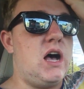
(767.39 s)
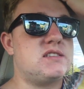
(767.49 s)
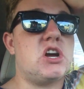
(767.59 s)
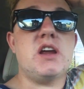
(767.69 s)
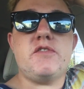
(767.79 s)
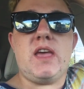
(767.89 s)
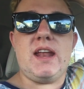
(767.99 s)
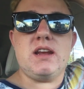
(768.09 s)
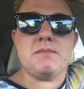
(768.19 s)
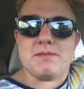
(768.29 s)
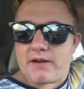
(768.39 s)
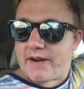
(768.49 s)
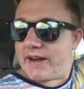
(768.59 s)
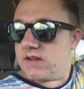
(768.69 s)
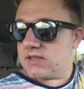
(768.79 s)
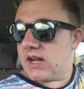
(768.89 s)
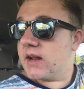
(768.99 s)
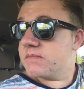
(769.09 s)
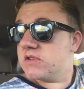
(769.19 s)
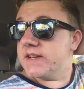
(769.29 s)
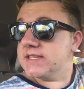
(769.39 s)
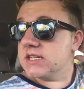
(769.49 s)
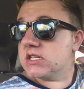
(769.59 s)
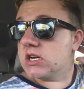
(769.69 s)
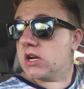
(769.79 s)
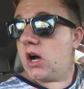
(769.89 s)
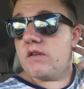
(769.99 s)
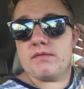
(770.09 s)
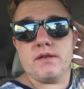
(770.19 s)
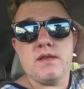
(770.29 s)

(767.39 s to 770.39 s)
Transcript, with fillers: Sorry if you can't hear me. My radio's on and I'm too lazy to turn it off.